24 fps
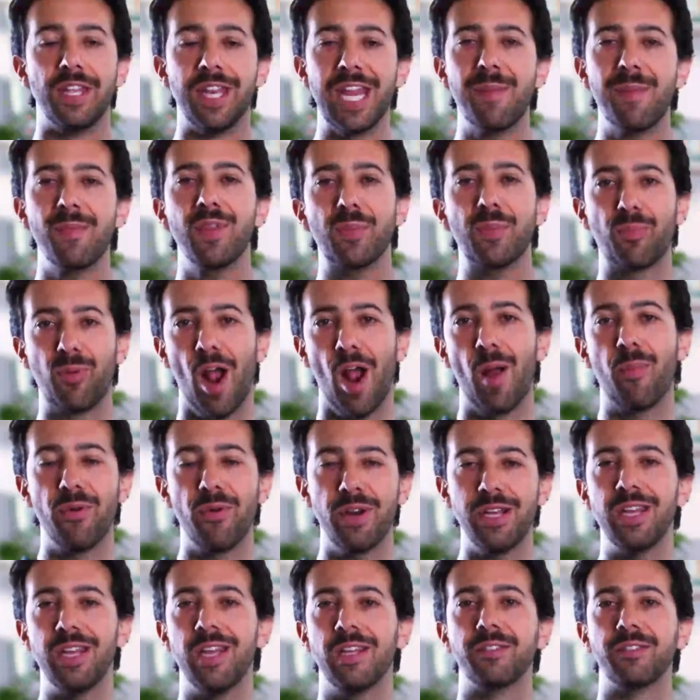The name of the
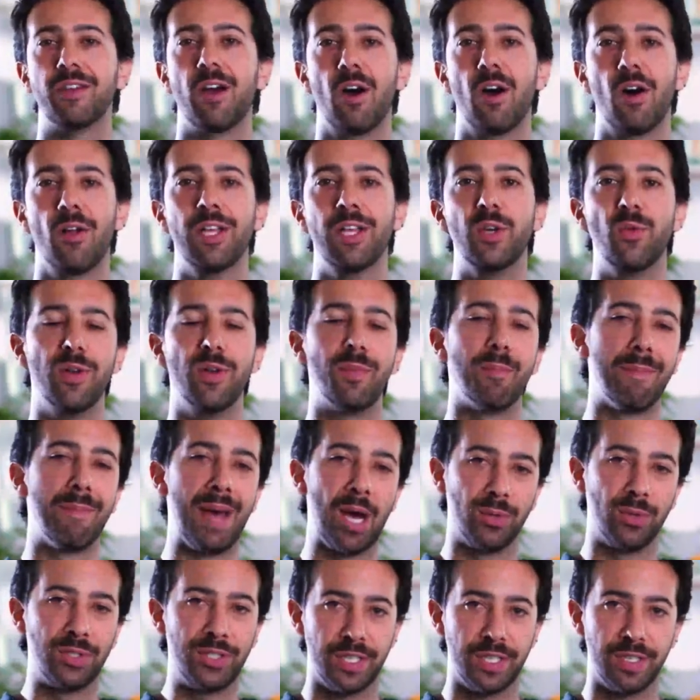property is Hollywood
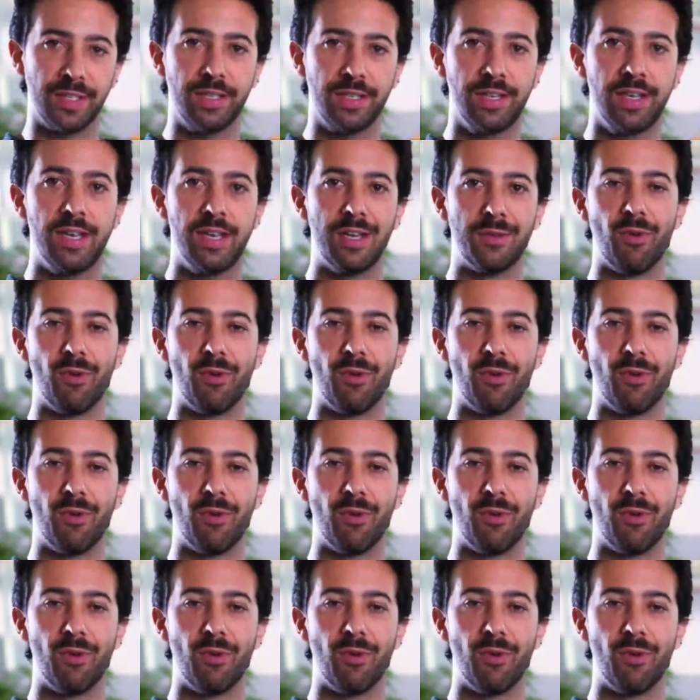Mountain.